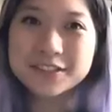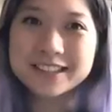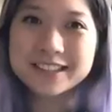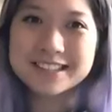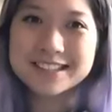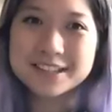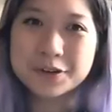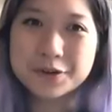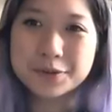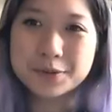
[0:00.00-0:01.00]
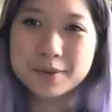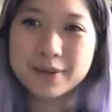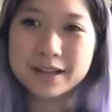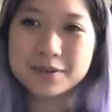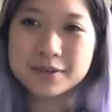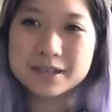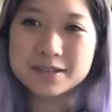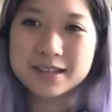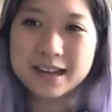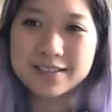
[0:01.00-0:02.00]
it. So yeah. why don't we
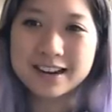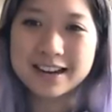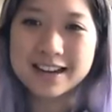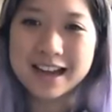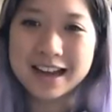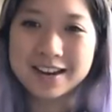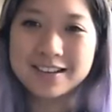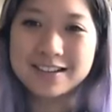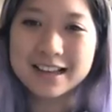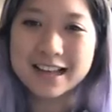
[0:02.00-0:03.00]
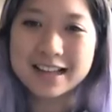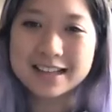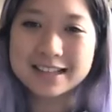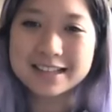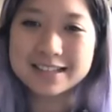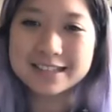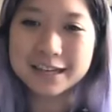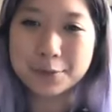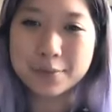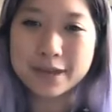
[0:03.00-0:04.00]
do that right now and
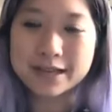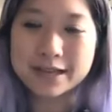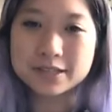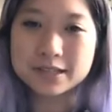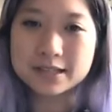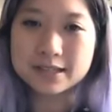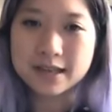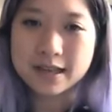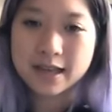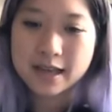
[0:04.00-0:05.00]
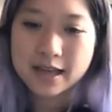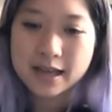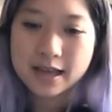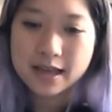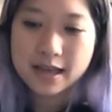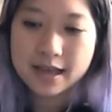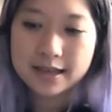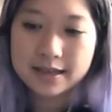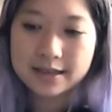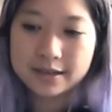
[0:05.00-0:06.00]
um, and just
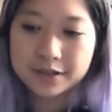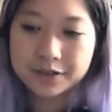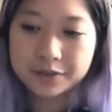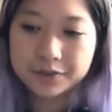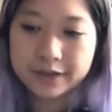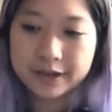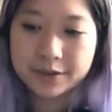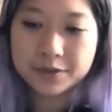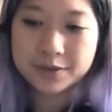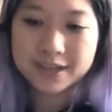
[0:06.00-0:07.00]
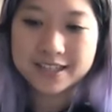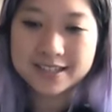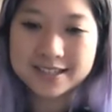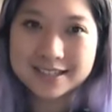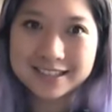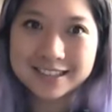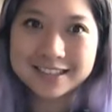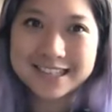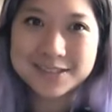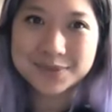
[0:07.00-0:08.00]
and you know for anyone who's watching this
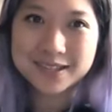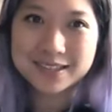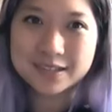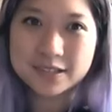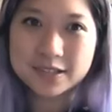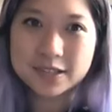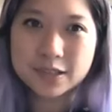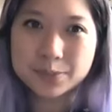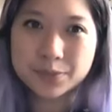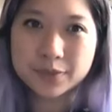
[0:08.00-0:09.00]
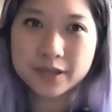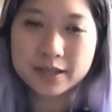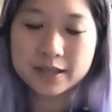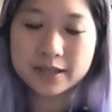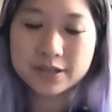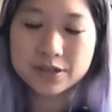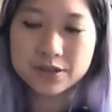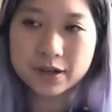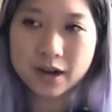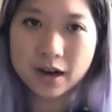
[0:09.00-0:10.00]
later as well just to just breathe
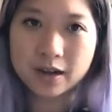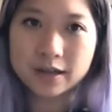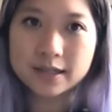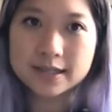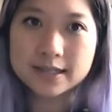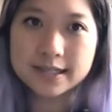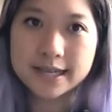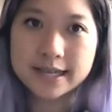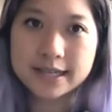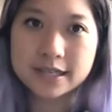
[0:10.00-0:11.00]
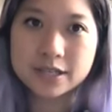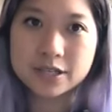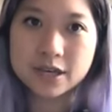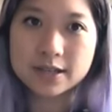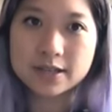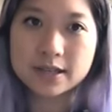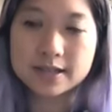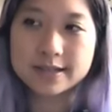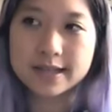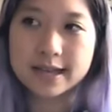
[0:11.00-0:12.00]
into our hearts and uh, to
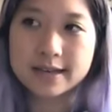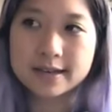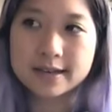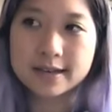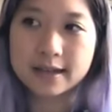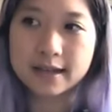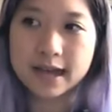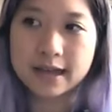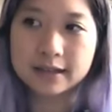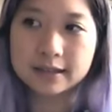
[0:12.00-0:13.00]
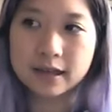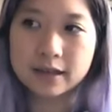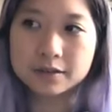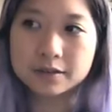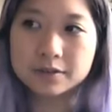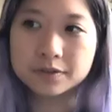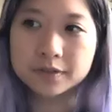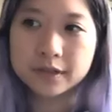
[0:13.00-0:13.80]
send that love